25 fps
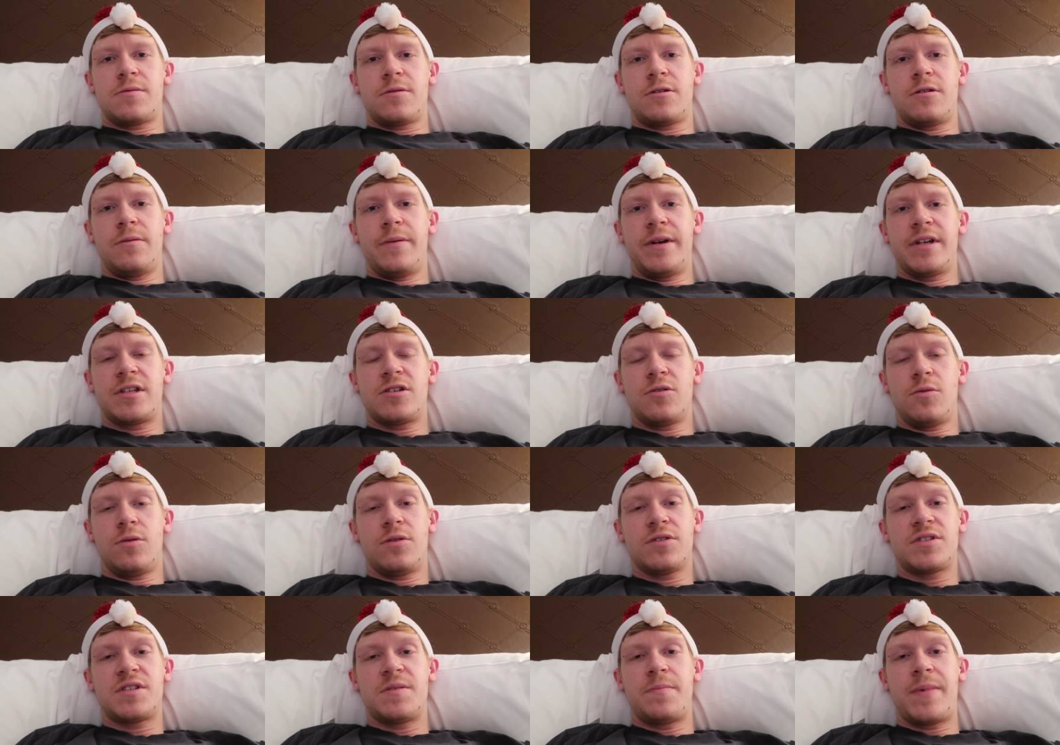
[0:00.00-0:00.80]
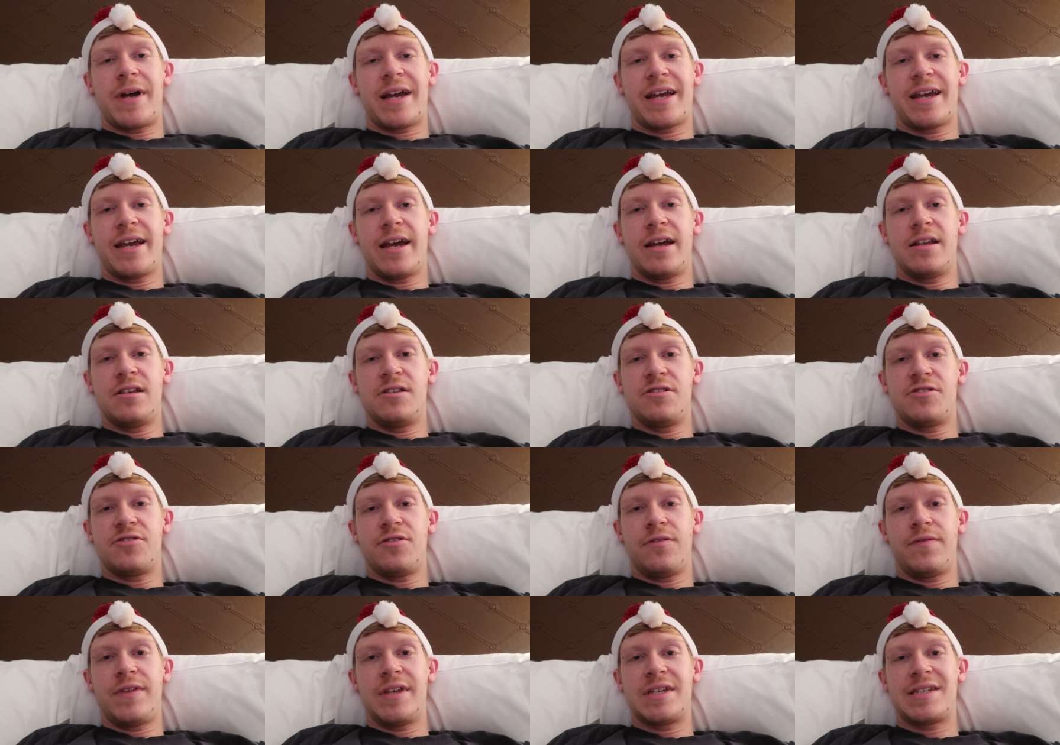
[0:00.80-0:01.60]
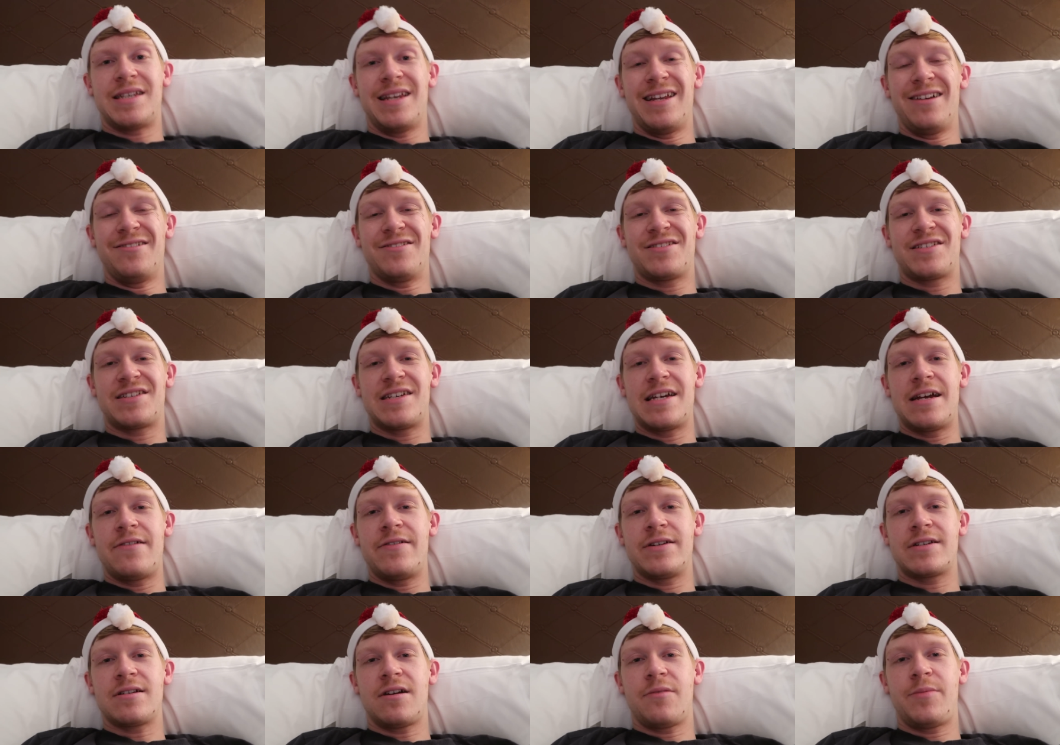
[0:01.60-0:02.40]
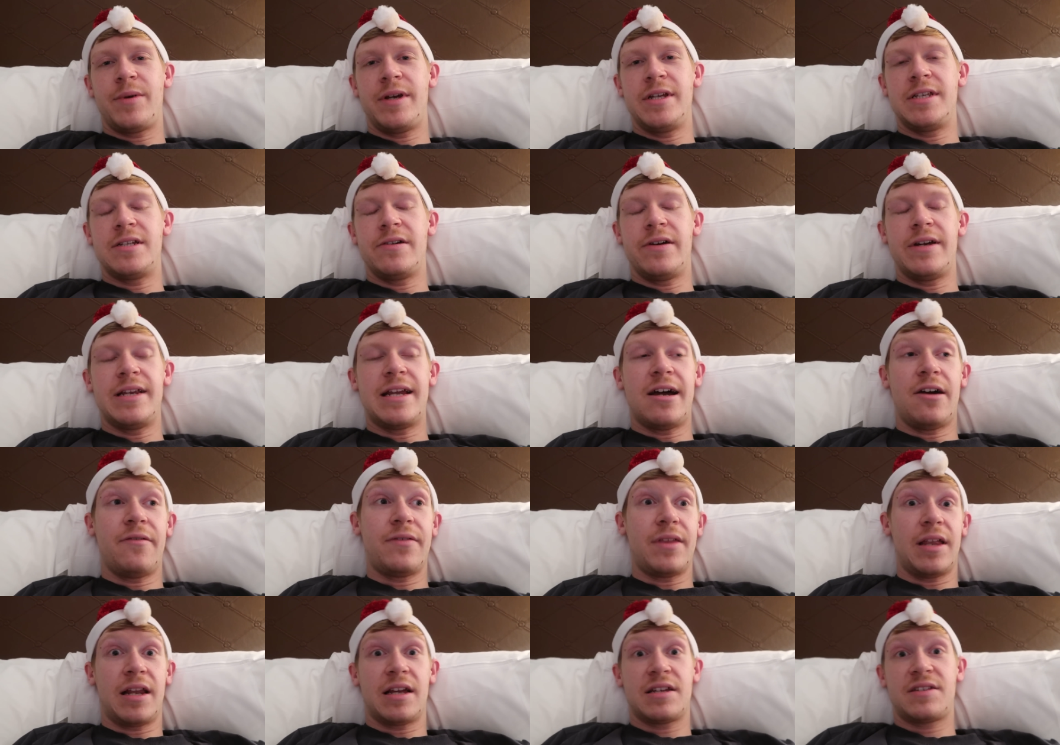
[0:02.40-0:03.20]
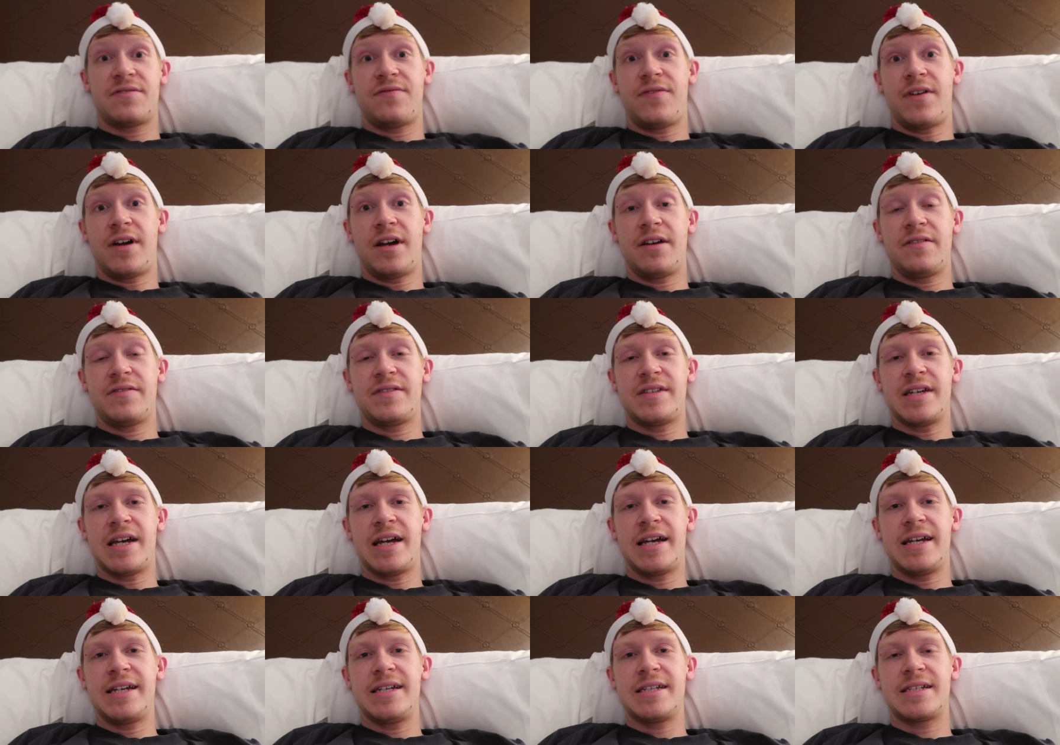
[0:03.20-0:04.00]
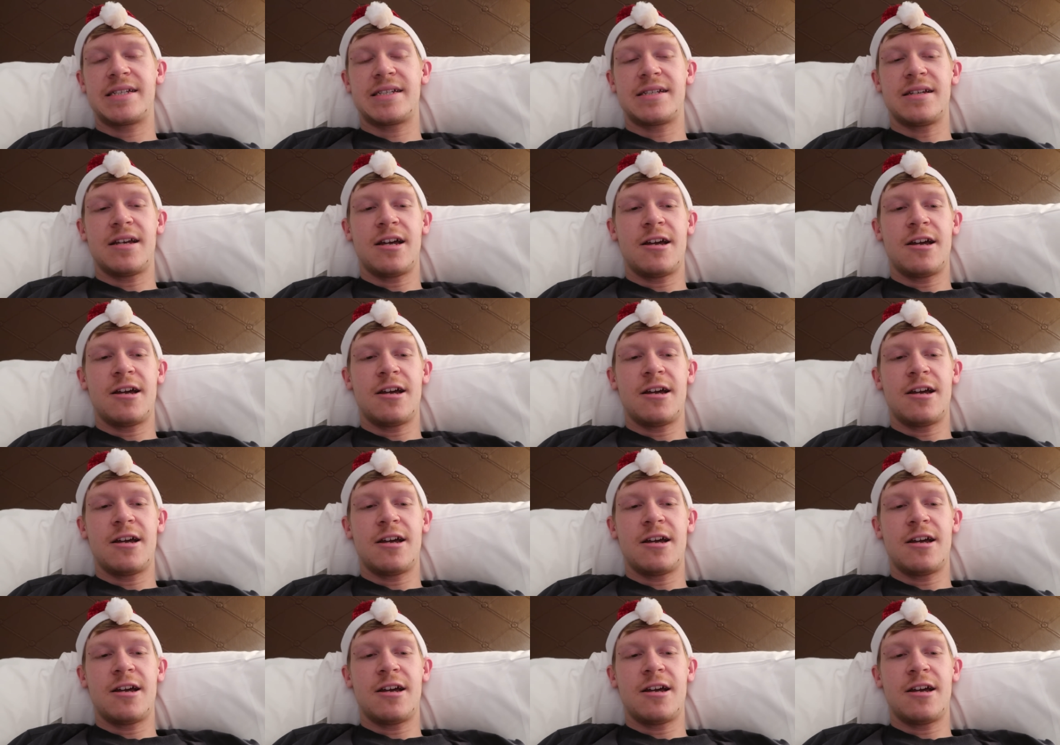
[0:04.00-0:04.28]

so we're coming towards the back end of this little series that I've been doing over the last 5 days.